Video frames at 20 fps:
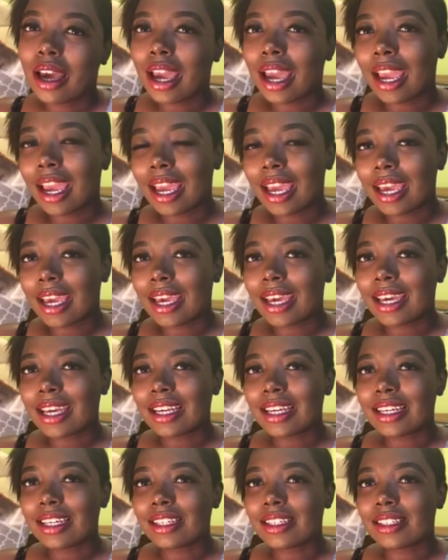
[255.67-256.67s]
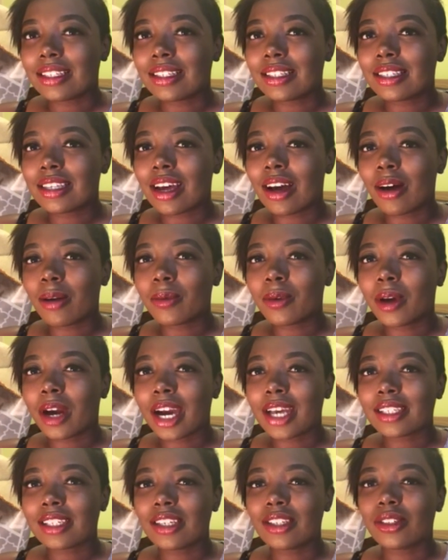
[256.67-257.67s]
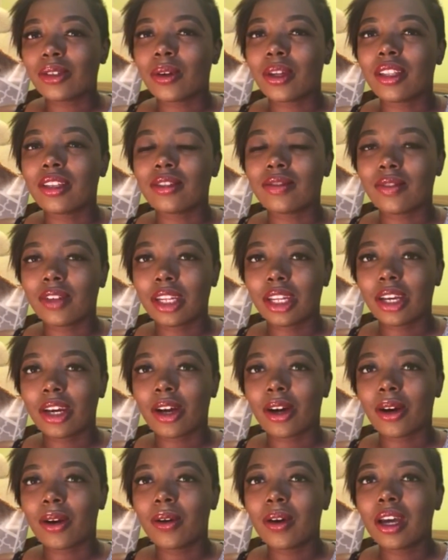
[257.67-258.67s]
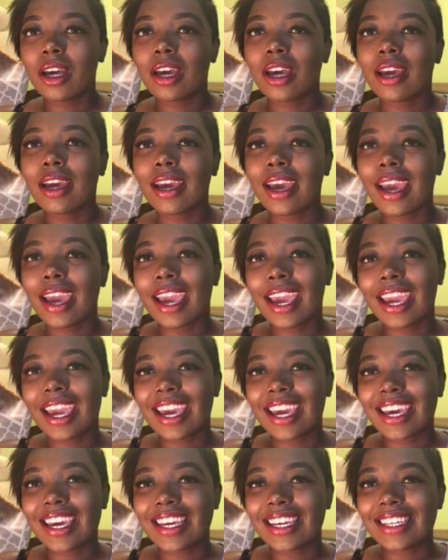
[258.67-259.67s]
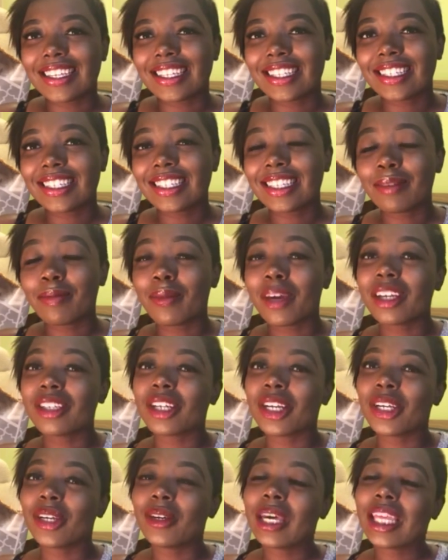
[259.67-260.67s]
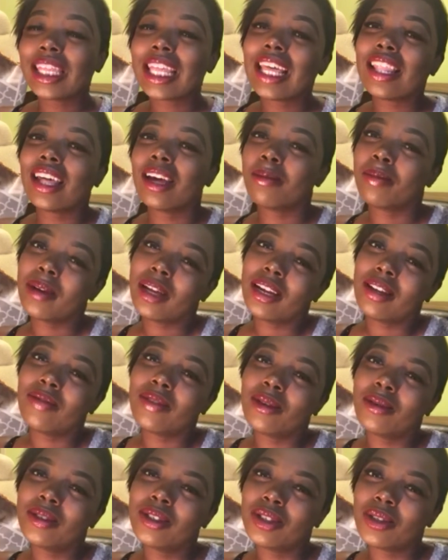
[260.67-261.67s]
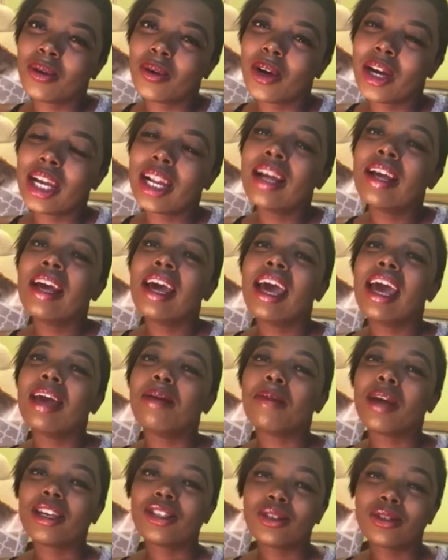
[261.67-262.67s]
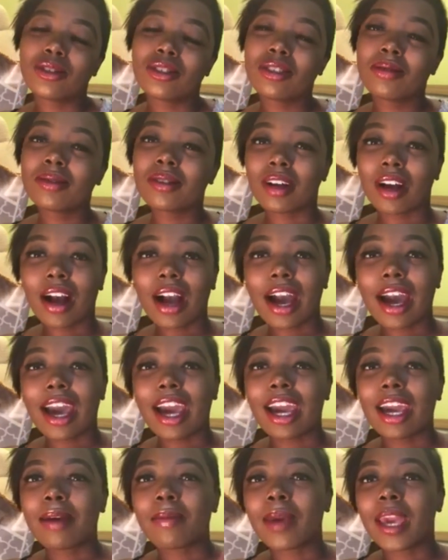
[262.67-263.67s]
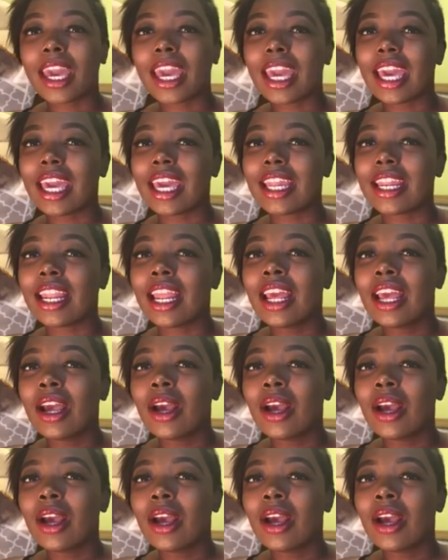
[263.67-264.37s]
And I hope you guys enjoyed this video, and make sure you hit that like button if you enjoyed, and make sure you subscribe and